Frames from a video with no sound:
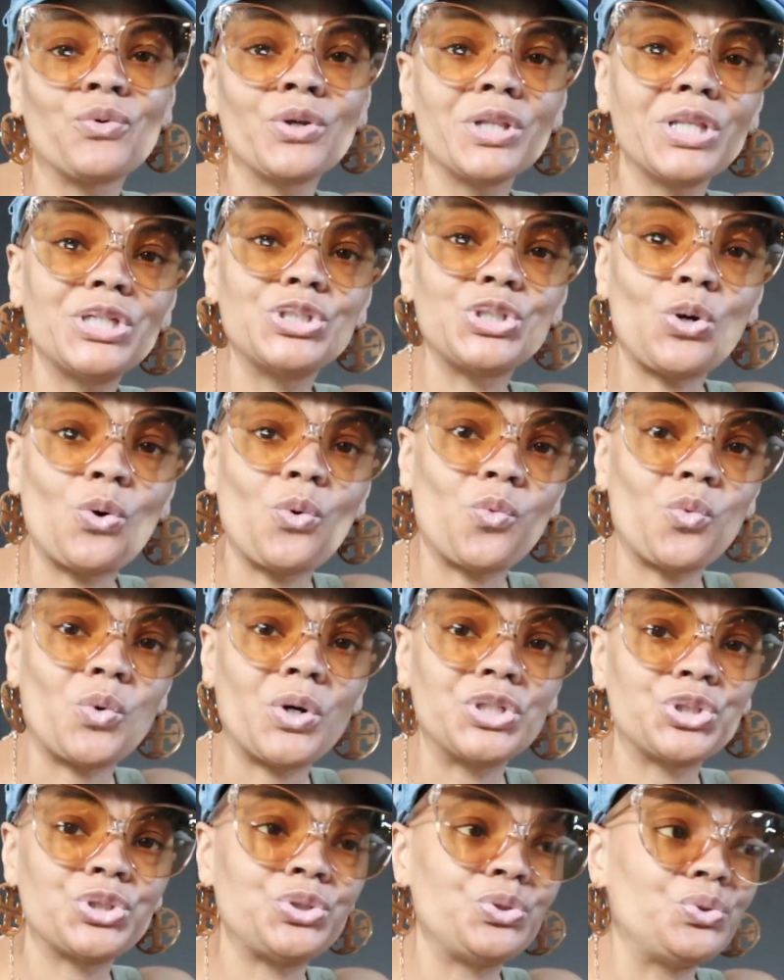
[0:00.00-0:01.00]
really don't
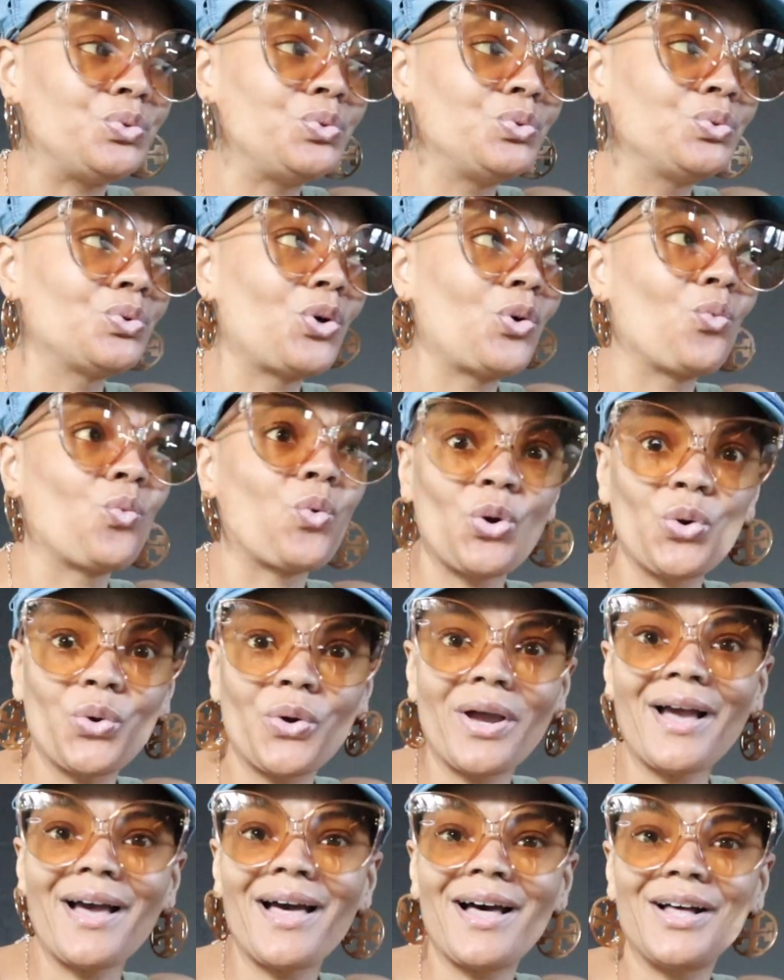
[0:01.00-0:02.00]
want to
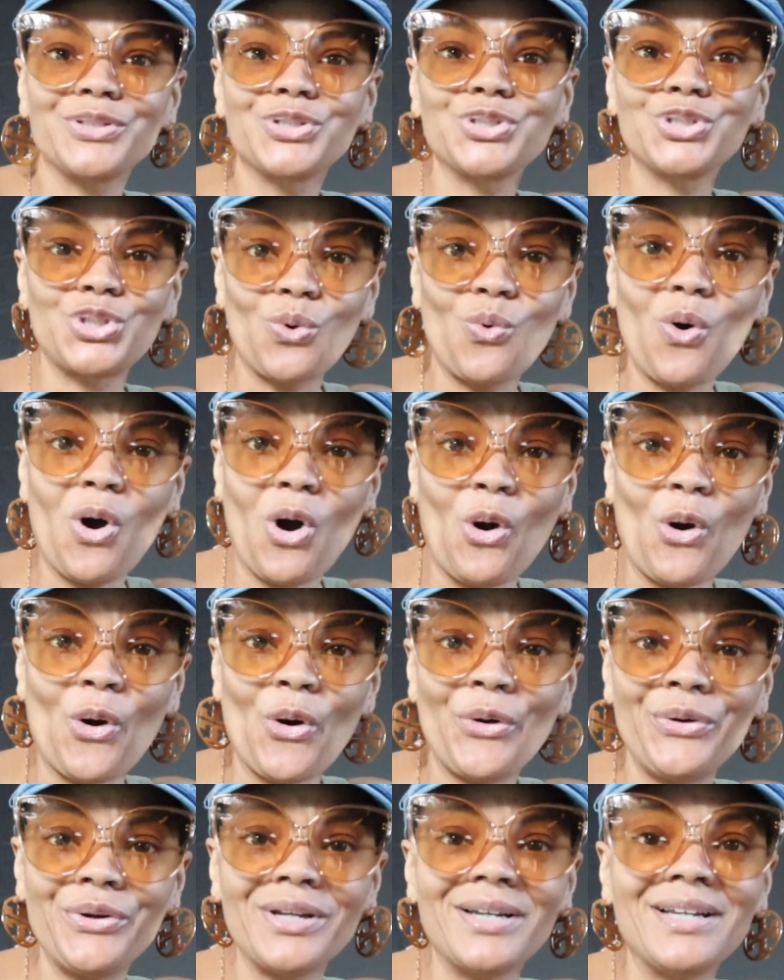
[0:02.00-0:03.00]
work so
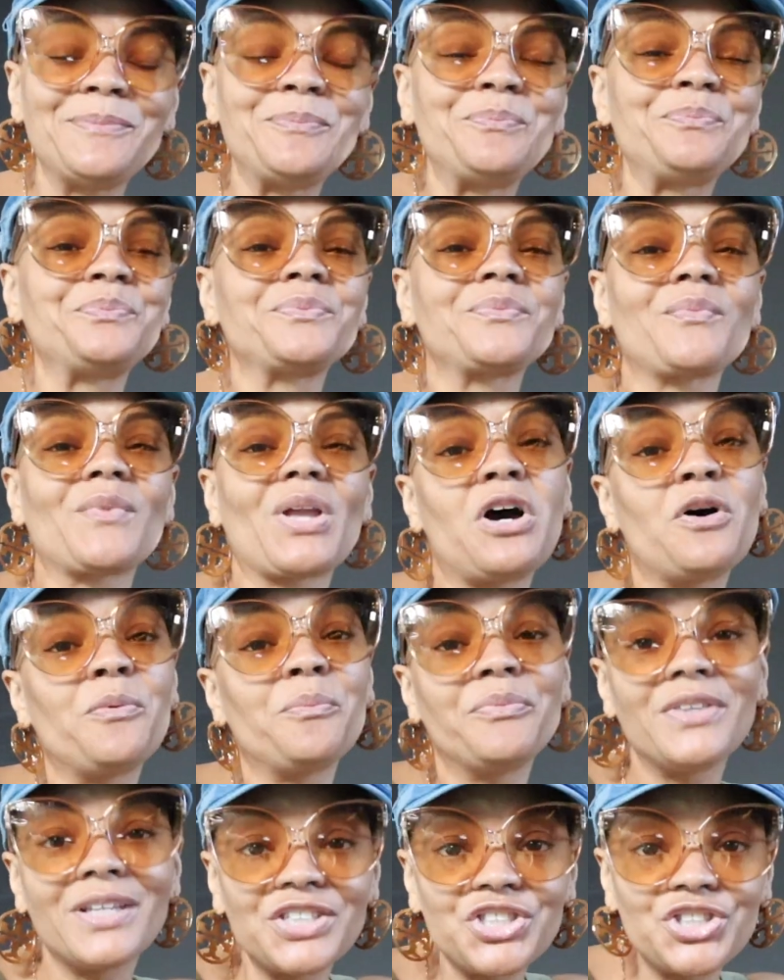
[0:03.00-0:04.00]
hard
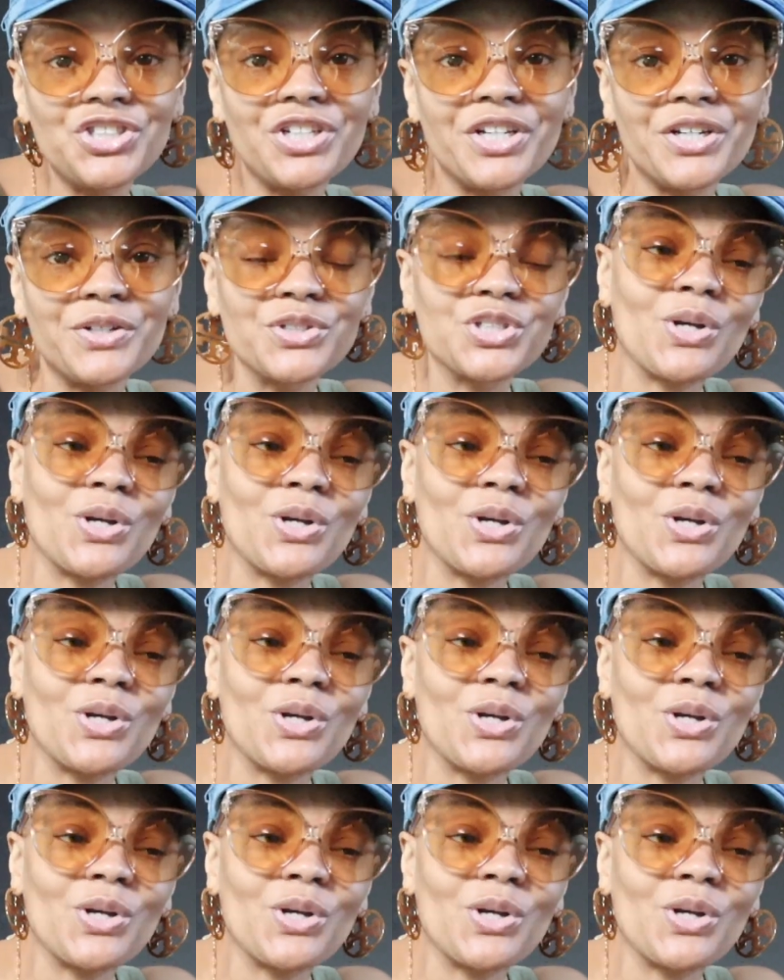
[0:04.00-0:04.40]
this year.